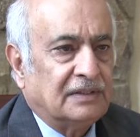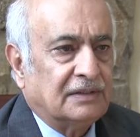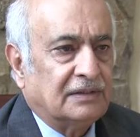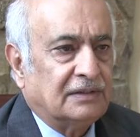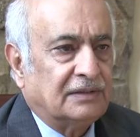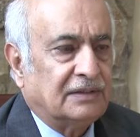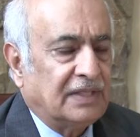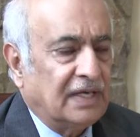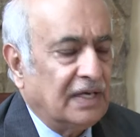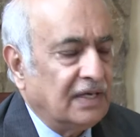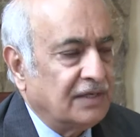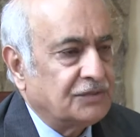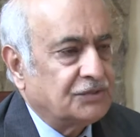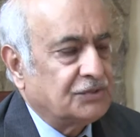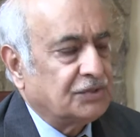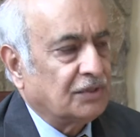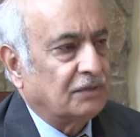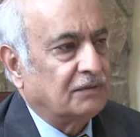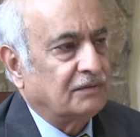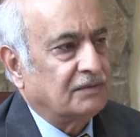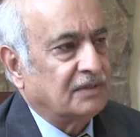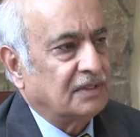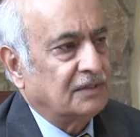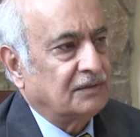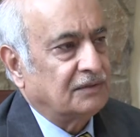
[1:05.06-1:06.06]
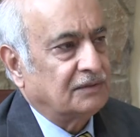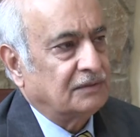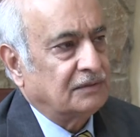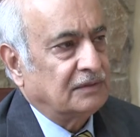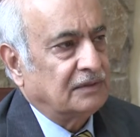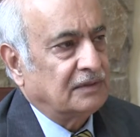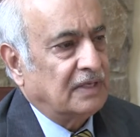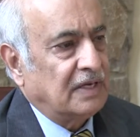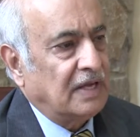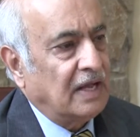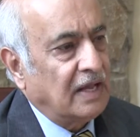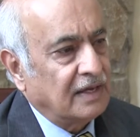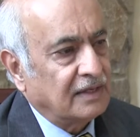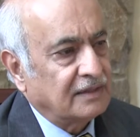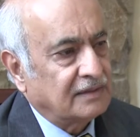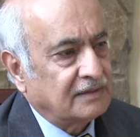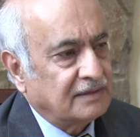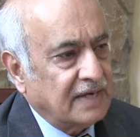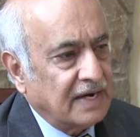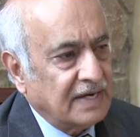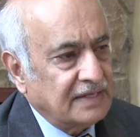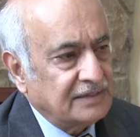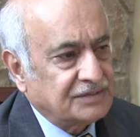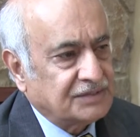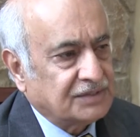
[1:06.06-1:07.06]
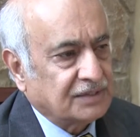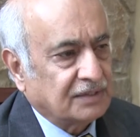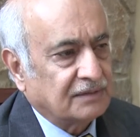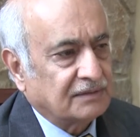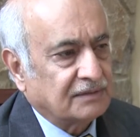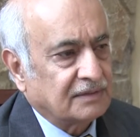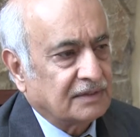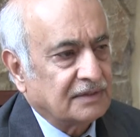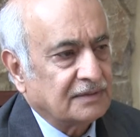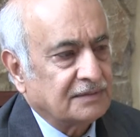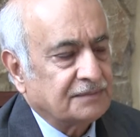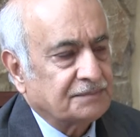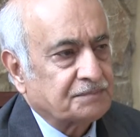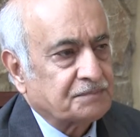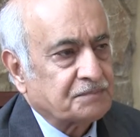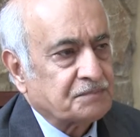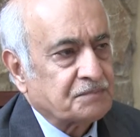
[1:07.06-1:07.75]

their children, our grandchildren.